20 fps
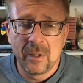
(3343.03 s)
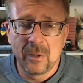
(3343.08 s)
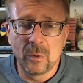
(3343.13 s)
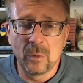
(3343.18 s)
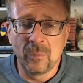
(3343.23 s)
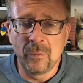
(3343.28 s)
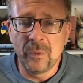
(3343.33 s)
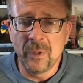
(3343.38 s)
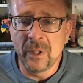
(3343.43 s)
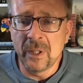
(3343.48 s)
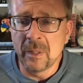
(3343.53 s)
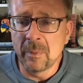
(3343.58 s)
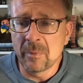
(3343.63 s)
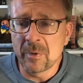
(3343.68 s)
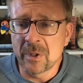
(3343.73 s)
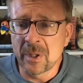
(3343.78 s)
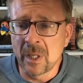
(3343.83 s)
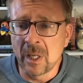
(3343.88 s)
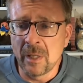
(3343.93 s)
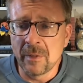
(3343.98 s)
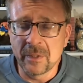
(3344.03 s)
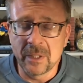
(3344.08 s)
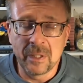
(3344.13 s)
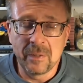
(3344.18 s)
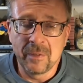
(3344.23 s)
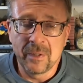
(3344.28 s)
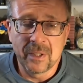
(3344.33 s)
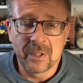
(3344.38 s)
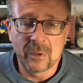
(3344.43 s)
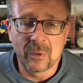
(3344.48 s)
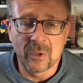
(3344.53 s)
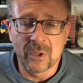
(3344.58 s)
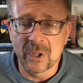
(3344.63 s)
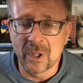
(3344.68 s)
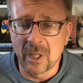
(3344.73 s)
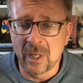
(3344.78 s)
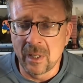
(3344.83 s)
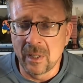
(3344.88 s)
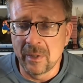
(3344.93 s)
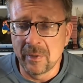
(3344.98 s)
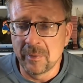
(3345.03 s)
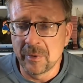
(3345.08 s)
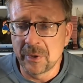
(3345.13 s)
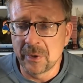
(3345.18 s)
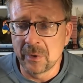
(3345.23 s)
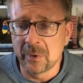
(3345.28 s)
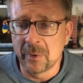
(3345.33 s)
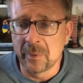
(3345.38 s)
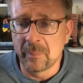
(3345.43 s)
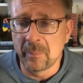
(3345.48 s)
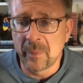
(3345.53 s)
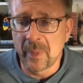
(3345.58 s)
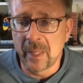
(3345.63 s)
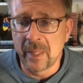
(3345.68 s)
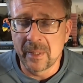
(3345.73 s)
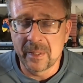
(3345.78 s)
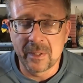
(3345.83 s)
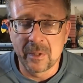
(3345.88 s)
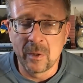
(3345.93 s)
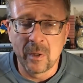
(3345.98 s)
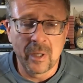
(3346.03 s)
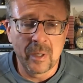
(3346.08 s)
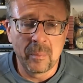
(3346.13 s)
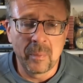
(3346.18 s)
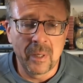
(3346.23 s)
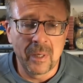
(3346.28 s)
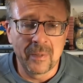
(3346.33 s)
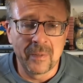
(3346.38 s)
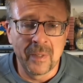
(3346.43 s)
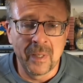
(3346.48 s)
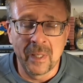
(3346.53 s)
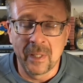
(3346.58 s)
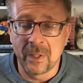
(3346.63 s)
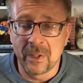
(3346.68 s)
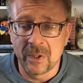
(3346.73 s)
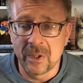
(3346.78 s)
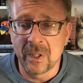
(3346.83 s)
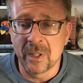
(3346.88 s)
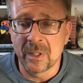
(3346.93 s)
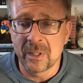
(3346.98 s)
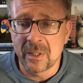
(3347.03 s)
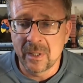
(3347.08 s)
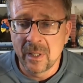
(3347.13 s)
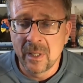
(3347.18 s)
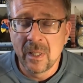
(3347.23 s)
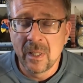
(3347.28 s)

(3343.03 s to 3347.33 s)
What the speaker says: to feed themselves, even to sell. So it's not about that. It's just,